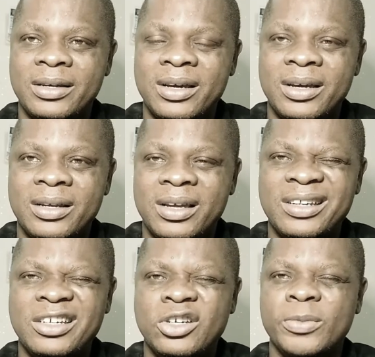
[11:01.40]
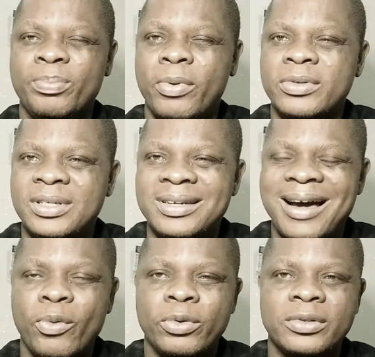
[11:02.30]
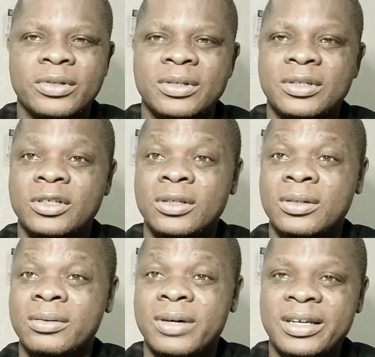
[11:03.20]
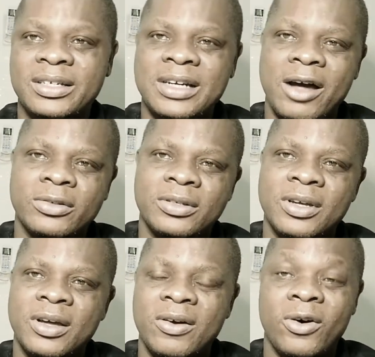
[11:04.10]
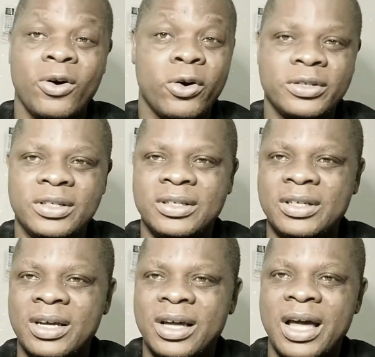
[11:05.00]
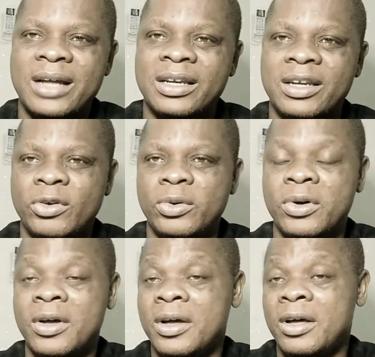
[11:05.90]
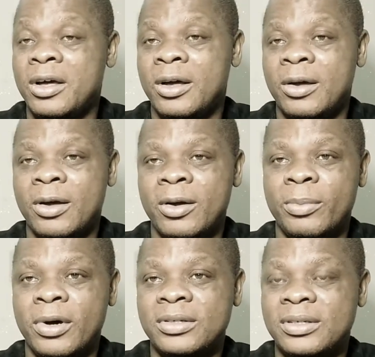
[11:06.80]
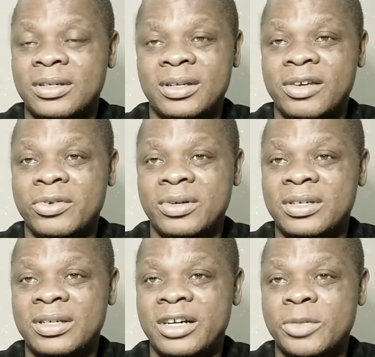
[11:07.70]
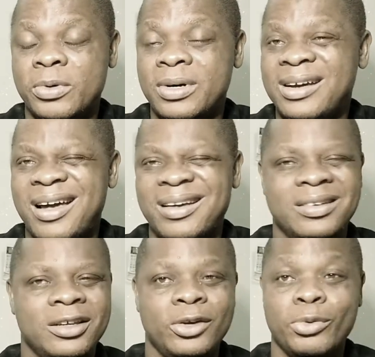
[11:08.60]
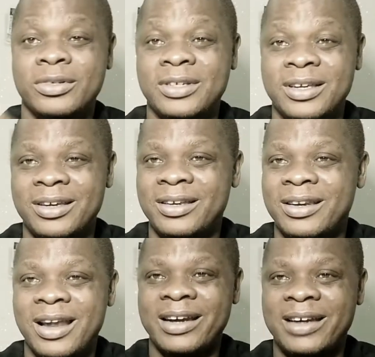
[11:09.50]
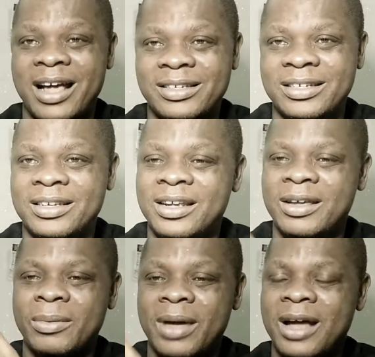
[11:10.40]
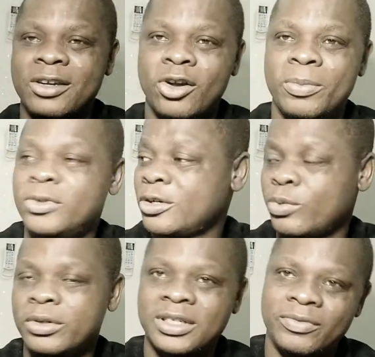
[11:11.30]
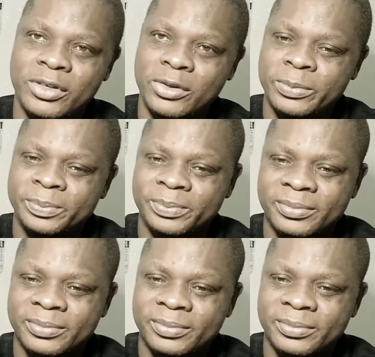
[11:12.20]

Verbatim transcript: A, a, a lady just burst in and was raining shouts or curses at Davido. But Davido didn't respond, rather, he was singing and dancing at the club. Just watch the video.